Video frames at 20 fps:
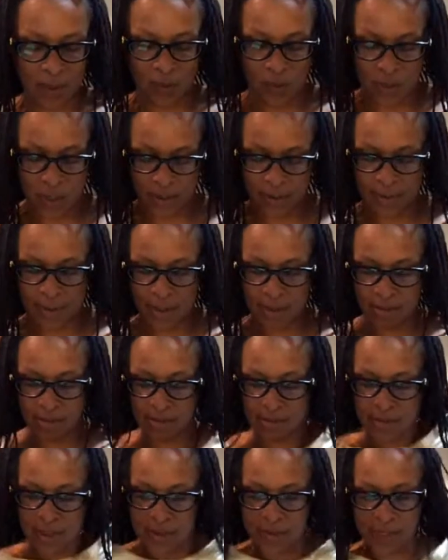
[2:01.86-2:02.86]
it work.
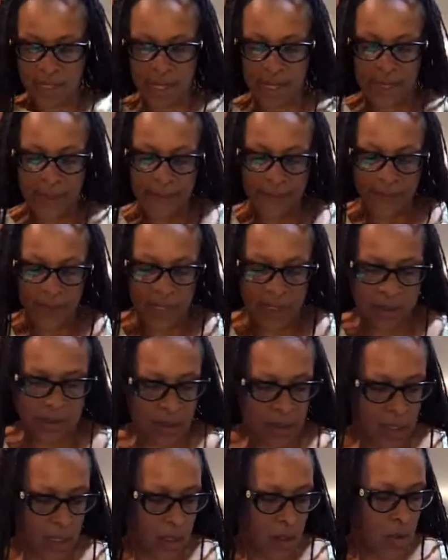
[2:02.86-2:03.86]
Okay.
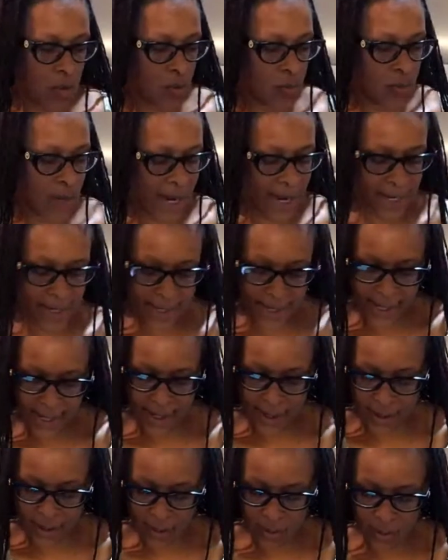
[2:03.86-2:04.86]
So, right
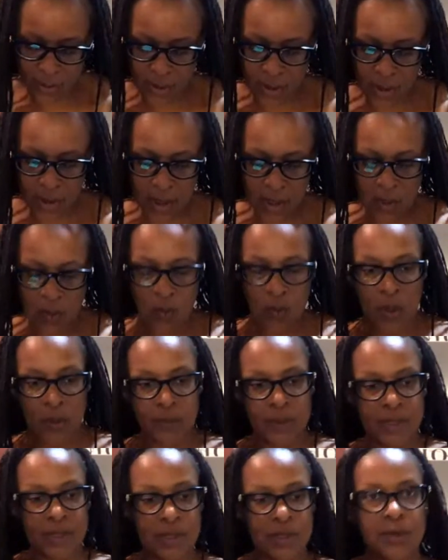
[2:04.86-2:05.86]
now, what
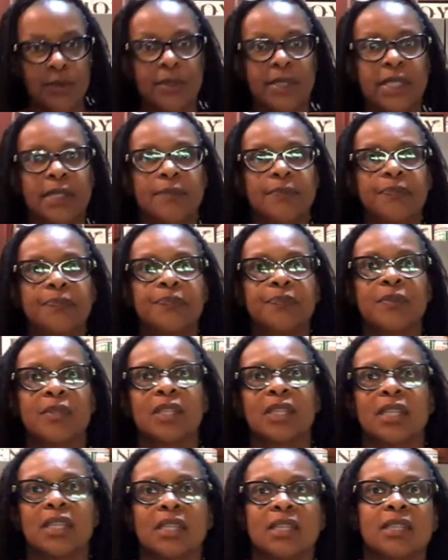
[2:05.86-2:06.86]
we're doing
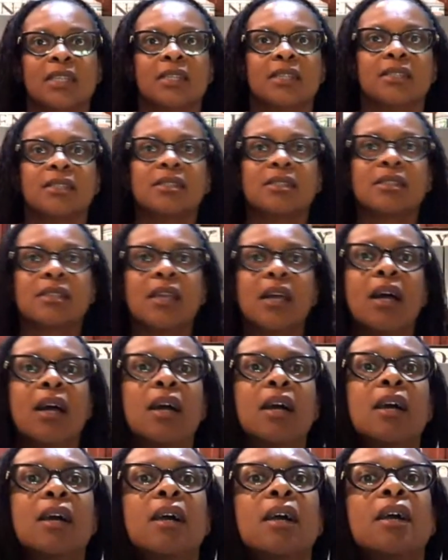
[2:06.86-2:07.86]
is
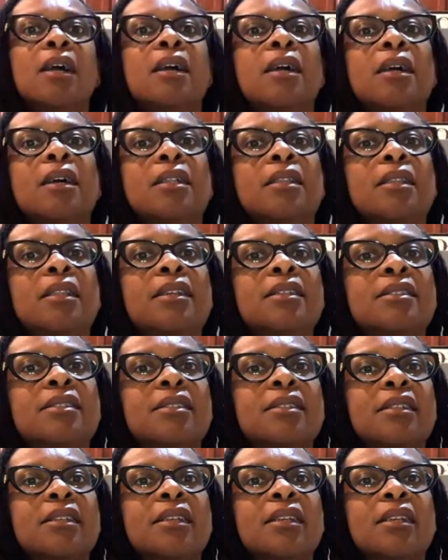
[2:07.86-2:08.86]
uh
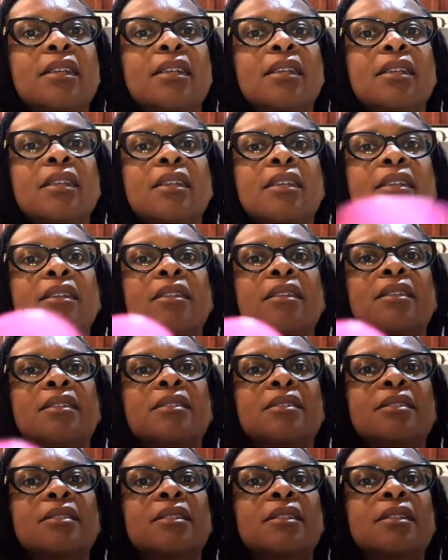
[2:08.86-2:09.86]
let's see
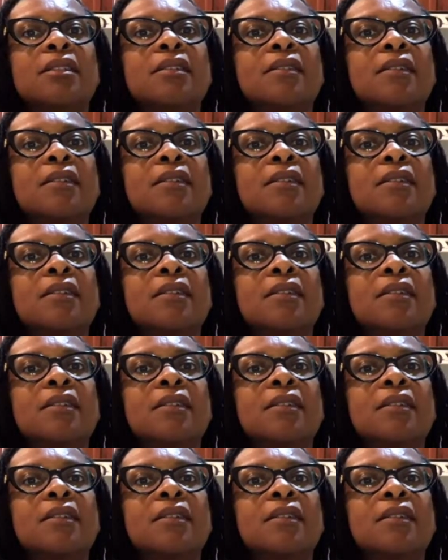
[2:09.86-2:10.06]
let's see